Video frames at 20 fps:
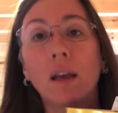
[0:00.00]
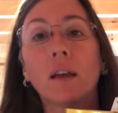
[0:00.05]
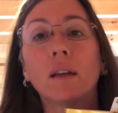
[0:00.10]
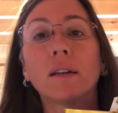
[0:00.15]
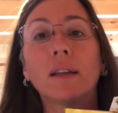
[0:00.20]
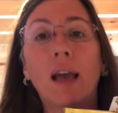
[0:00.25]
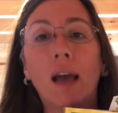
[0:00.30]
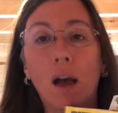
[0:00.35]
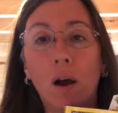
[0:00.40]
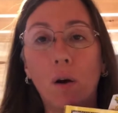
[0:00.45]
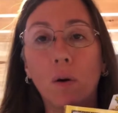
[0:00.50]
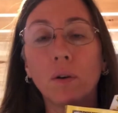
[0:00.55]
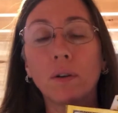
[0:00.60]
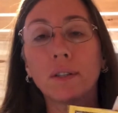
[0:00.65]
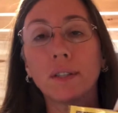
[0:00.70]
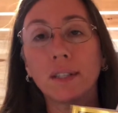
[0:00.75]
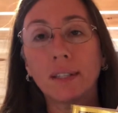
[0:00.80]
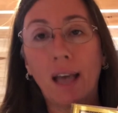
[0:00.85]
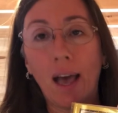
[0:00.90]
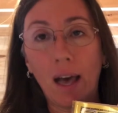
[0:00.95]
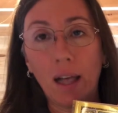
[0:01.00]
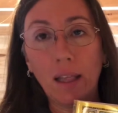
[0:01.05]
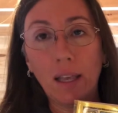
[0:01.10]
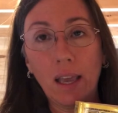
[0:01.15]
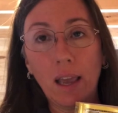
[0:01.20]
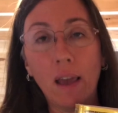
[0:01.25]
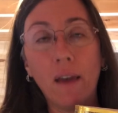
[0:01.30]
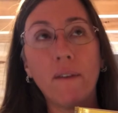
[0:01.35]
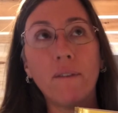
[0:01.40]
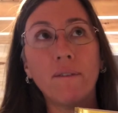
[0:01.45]
now
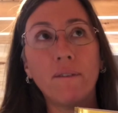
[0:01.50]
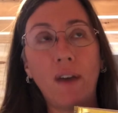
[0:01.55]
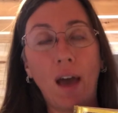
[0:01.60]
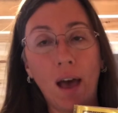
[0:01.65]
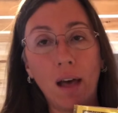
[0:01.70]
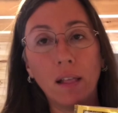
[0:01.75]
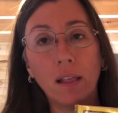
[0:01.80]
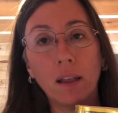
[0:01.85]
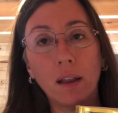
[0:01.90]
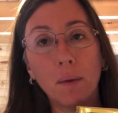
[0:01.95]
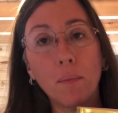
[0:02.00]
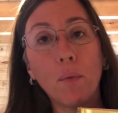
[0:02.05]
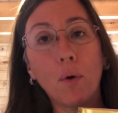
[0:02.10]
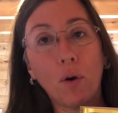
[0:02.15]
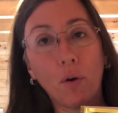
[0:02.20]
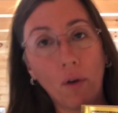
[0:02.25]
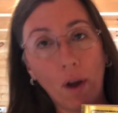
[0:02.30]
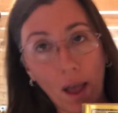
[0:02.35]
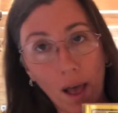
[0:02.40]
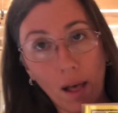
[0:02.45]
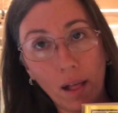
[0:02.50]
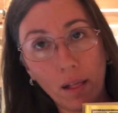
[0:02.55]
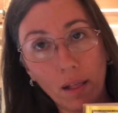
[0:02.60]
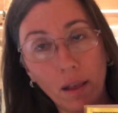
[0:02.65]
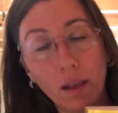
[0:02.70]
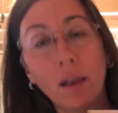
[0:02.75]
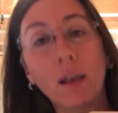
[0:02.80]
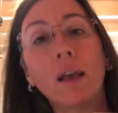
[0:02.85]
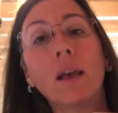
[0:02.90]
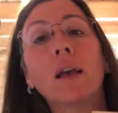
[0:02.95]
Sally Fallon
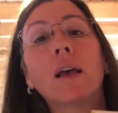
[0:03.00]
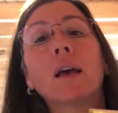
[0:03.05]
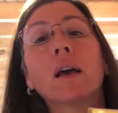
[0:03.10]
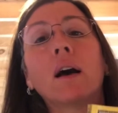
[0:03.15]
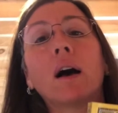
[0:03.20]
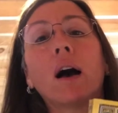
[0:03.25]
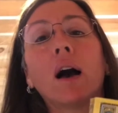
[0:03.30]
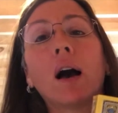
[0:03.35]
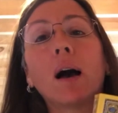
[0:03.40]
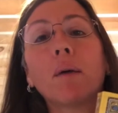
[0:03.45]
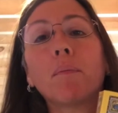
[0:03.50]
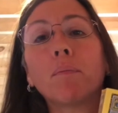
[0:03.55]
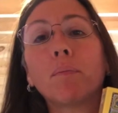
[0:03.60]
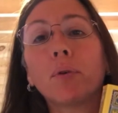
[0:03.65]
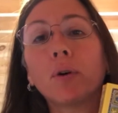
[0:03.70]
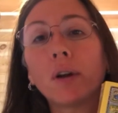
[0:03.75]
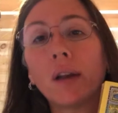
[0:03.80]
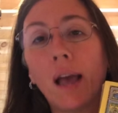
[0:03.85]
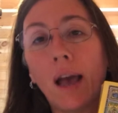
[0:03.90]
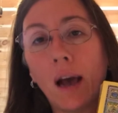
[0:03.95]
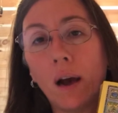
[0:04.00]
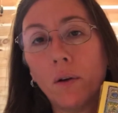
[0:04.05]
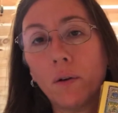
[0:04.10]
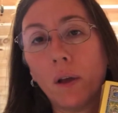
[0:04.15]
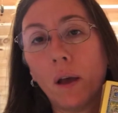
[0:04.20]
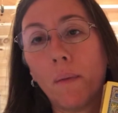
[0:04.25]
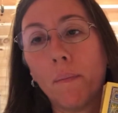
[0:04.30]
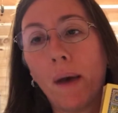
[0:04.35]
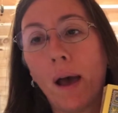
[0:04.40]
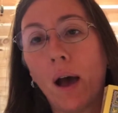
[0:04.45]
Morell, um, put out
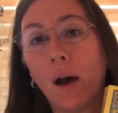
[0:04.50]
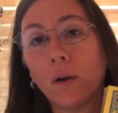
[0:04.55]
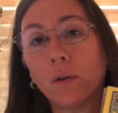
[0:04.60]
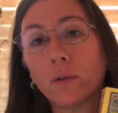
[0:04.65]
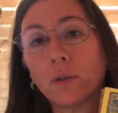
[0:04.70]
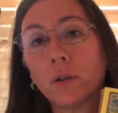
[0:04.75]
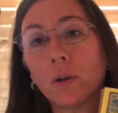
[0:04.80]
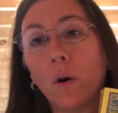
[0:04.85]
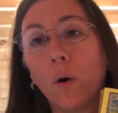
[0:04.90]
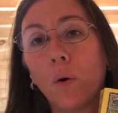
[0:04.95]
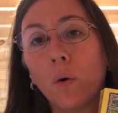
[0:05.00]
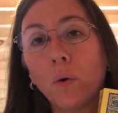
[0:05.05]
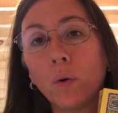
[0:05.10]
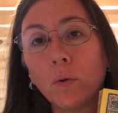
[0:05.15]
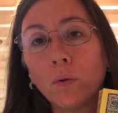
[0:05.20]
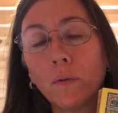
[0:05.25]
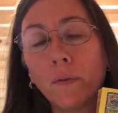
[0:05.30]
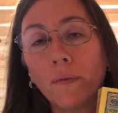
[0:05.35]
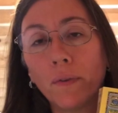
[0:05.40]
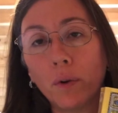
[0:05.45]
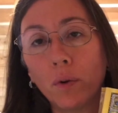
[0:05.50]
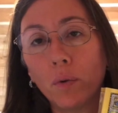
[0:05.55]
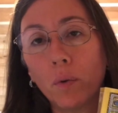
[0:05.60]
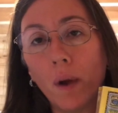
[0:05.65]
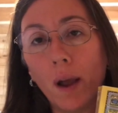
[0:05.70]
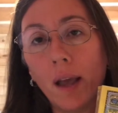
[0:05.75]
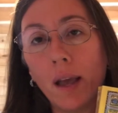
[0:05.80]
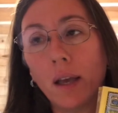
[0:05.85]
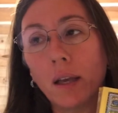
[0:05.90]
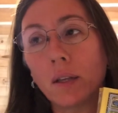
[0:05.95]
about old food
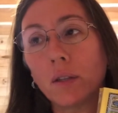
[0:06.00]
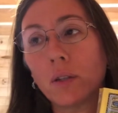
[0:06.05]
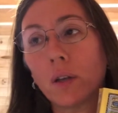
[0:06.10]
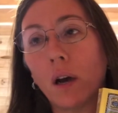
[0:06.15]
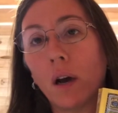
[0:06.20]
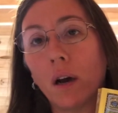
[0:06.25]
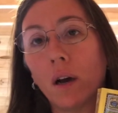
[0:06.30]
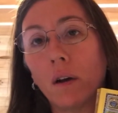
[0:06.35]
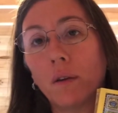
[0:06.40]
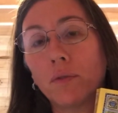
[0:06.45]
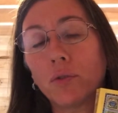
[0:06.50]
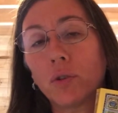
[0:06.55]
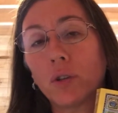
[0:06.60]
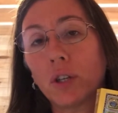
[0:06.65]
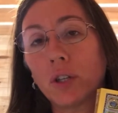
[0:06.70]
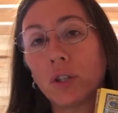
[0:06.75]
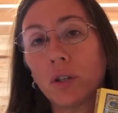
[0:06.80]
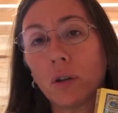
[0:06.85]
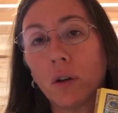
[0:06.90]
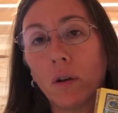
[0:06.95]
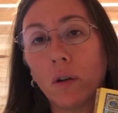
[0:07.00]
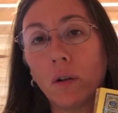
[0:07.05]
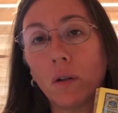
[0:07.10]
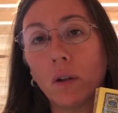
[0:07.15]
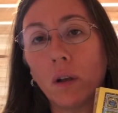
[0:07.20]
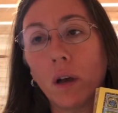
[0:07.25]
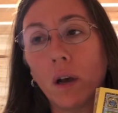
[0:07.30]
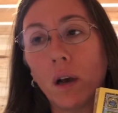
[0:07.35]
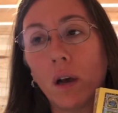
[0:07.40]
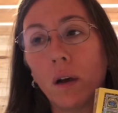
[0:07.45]
ways of
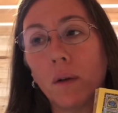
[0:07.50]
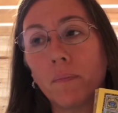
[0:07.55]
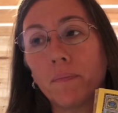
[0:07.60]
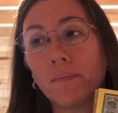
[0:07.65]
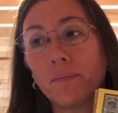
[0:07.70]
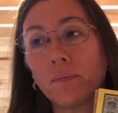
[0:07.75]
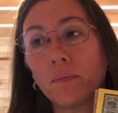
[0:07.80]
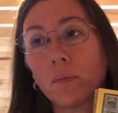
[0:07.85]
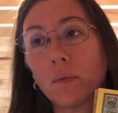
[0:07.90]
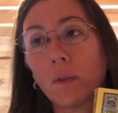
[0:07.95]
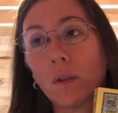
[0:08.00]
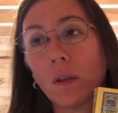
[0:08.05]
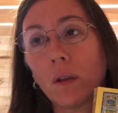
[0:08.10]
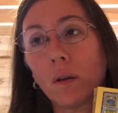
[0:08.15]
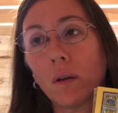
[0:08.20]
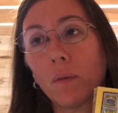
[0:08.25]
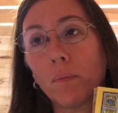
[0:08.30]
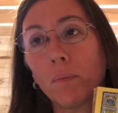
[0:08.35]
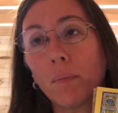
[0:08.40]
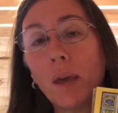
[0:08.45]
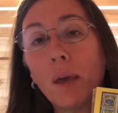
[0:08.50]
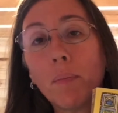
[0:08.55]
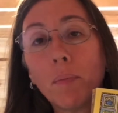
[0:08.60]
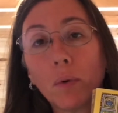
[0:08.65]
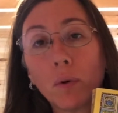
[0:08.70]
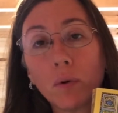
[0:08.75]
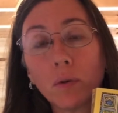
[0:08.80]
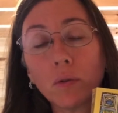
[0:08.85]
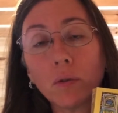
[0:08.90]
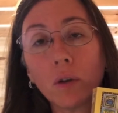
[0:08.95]
traditional um,
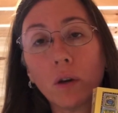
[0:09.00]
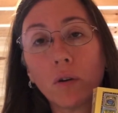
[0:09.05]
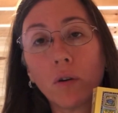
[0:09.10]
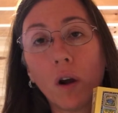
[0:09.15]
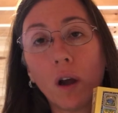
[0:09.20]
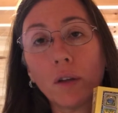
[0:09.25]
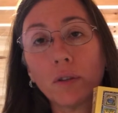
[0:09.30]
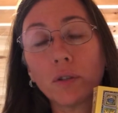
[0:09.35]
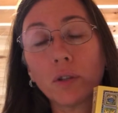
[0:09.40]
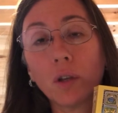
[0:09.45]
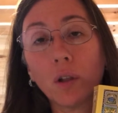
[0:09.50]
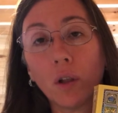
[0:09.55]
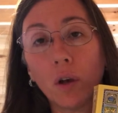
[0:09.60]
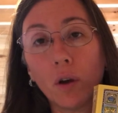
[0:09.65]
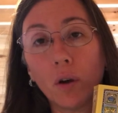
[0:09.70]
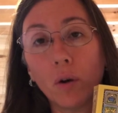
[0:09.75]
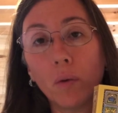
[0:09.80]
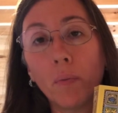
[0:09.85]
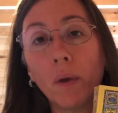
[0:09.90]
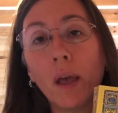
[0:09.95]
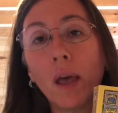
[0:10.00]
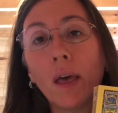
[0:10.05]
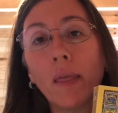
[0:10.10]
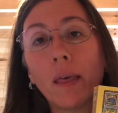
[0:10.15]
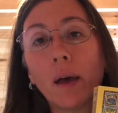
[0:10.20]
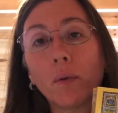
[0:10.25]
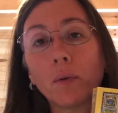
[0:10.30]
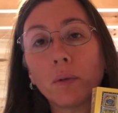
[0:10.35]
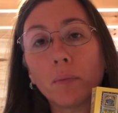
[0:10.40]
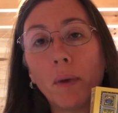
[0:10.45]
peoples across the globe
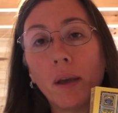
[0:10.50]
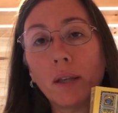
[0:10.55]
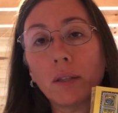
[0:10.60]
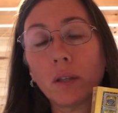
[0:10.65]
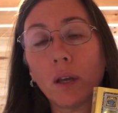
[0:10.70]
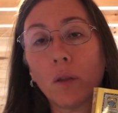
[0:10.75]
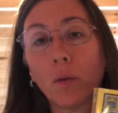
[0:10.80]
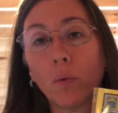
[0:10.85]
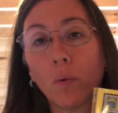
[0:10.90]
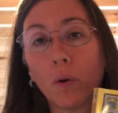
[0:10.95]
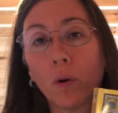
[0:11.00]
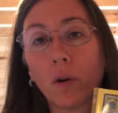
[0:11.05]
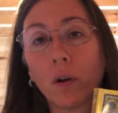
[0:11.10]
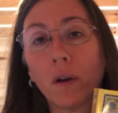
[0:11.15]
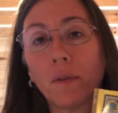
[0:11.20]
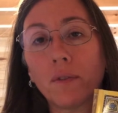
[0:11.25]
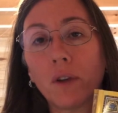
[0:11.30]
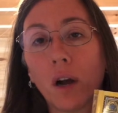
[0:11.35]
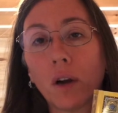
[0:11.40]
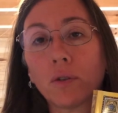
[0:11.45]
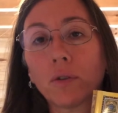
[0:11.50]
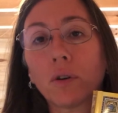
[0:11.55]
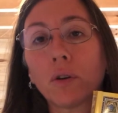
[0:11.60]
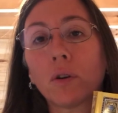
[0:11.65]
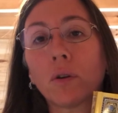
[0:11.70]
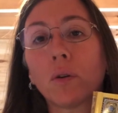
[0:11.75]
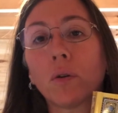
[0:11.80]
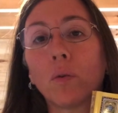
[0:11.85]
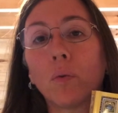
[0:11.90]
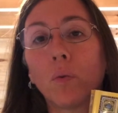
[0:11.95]
that was based on the work of
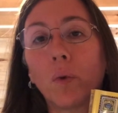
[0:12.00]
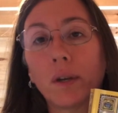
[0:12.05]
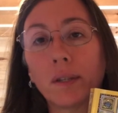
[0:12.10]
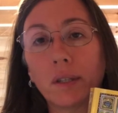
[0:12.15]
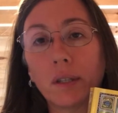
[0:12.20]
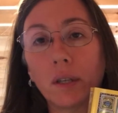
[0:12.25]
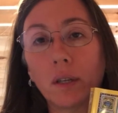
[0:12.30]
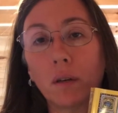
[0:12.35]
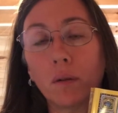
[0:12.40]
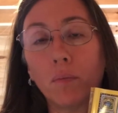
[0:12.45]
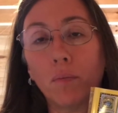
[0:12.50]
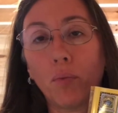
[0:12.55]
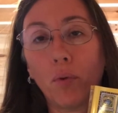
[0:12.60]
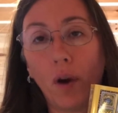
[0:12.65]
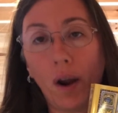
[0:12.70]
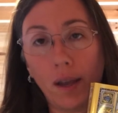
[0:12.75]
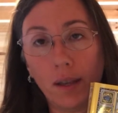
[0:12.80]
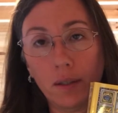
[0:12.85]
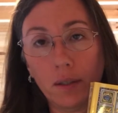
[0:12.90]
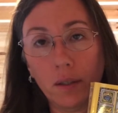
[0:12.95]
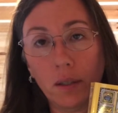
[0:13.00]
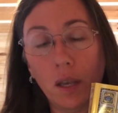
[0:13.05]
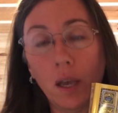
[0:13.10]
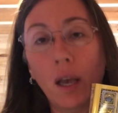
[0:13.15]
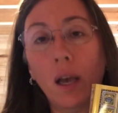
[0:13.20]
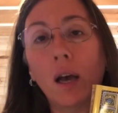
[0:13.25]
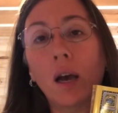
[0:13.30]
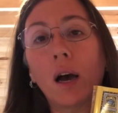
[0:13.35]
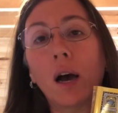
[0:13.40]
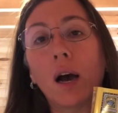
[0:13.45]
Dr. Weston Price.
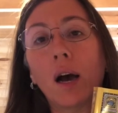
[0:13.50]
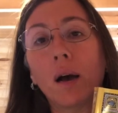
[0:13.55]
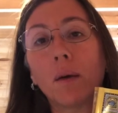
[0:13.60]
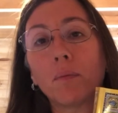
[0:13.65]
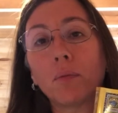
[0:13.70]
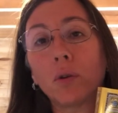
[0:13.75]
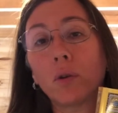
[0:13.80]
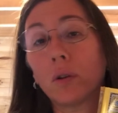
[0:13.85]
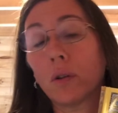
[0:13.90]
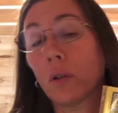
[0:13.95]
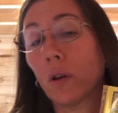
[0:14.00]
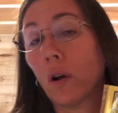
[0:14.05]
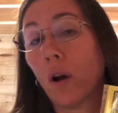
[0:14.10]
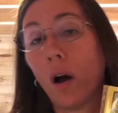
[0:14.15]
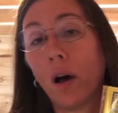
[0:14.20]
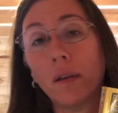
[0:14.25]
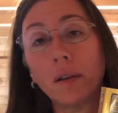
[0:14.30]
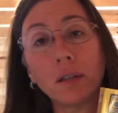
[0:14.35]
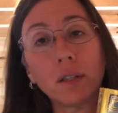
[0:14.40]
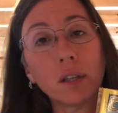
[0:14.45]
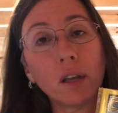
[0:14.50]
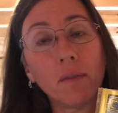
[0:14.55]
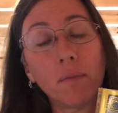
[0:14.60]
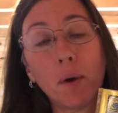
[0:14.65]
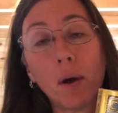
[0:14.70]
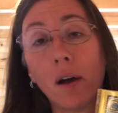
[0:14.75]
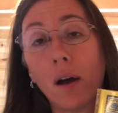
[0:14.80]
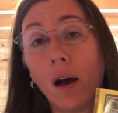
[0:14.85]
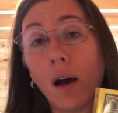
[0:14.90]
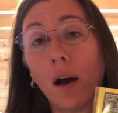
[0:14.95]
Um, you can look all this stuff
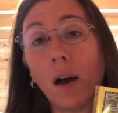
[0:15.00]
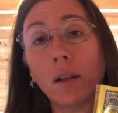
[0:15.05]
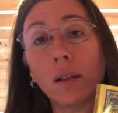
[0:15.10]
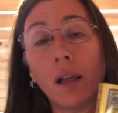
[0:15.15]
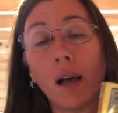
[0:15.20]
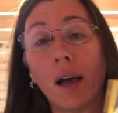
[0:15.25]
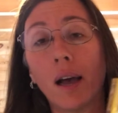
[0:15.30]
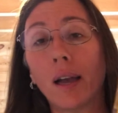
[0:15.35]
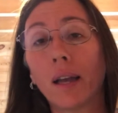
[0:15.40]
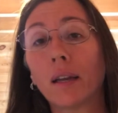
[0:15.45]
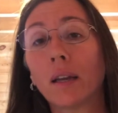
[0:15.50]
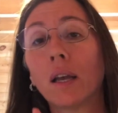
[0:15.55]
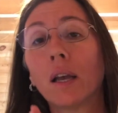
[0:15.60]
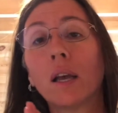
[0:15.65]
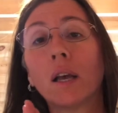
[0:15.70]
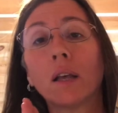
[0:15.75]
up online.